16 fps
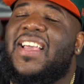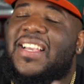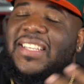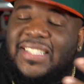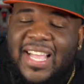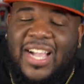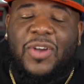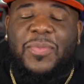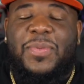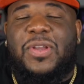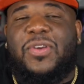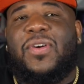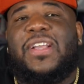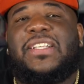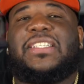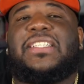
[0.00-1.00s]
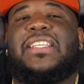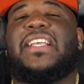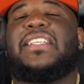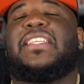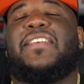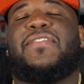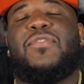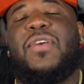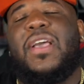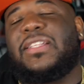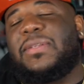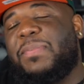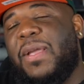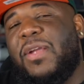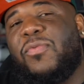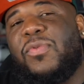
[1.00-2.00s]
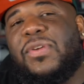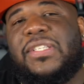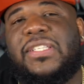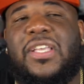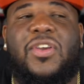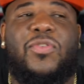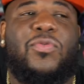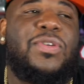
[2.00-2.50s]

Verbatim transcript: It's not gonna be crazy. Yes, if you have to pay resale,